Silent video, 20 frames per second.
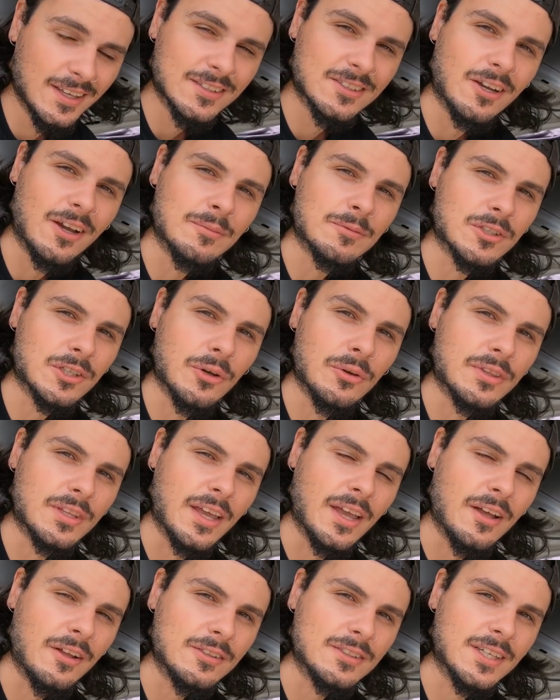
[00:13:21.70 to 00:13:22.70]
time to go with the
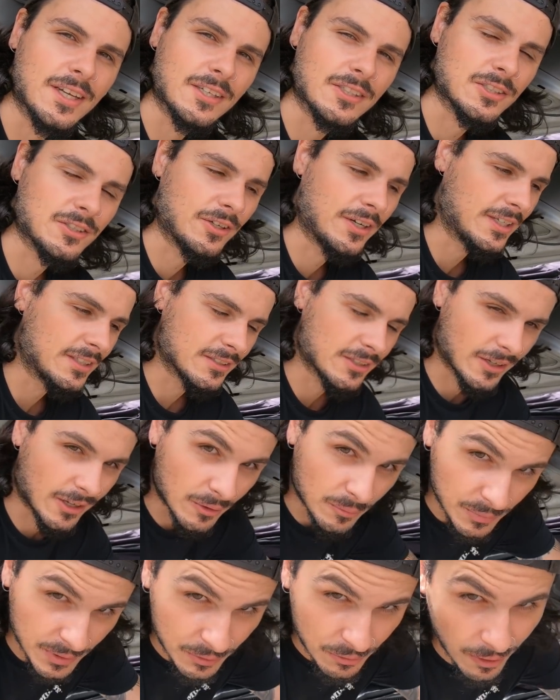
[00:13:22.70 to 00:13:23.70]
Haltech screen, so
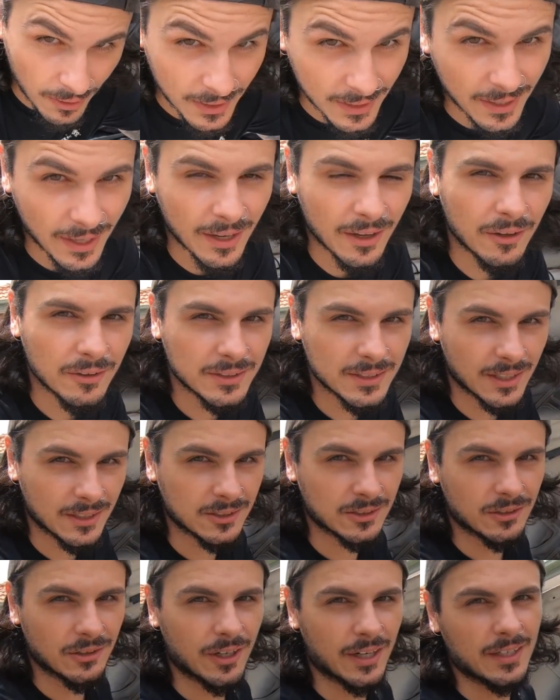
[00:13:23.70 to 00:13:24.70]
I'll be running a Haltech
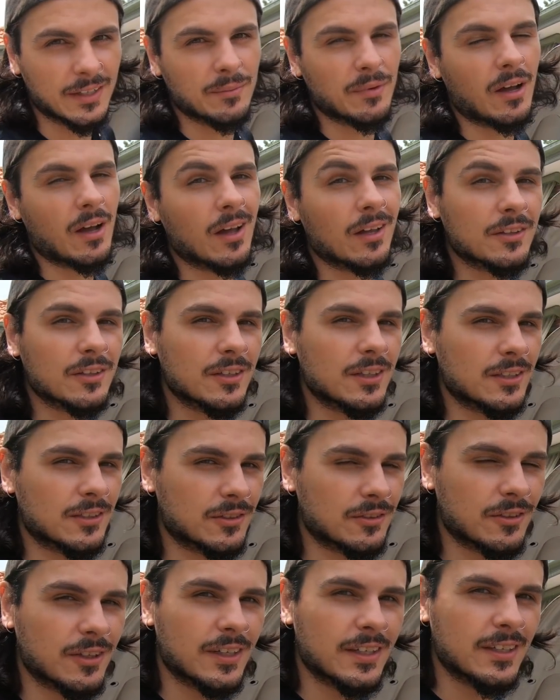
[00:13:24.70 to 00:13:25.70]
screen in my
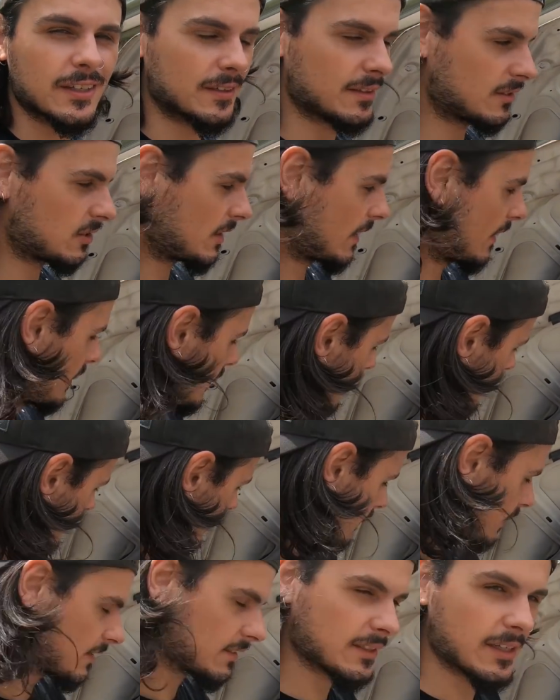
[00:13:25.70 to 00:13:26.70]
R33, take
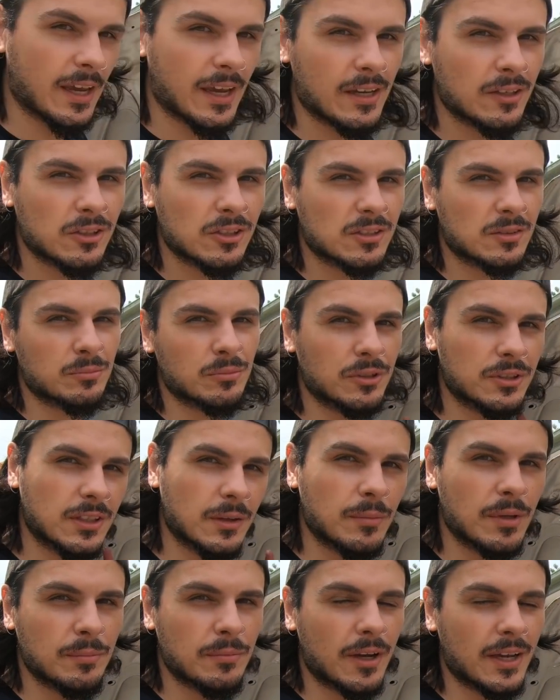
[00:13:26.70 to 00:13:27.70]
out these gauges and put
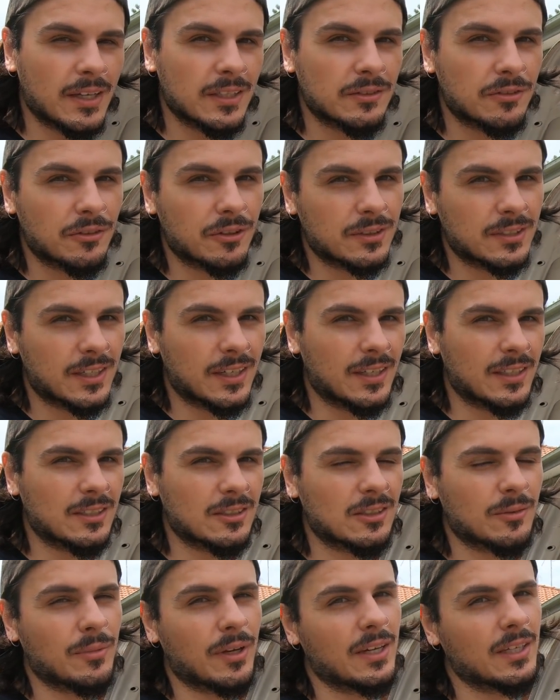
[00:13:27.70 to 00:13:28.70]
them in my
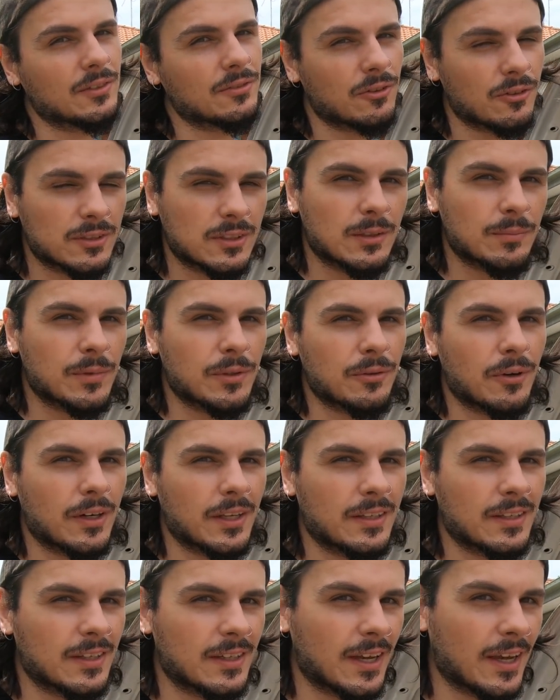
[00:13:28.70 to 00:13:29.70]
S14. So my S14 will be
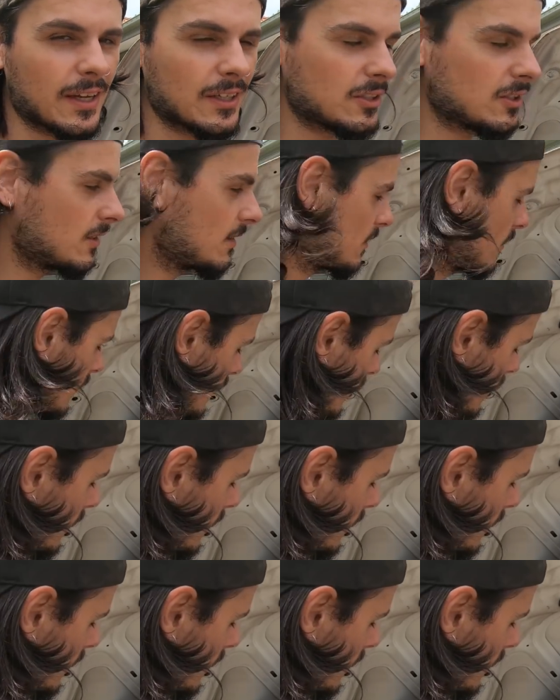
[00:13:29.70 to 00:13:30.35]
running the gauges,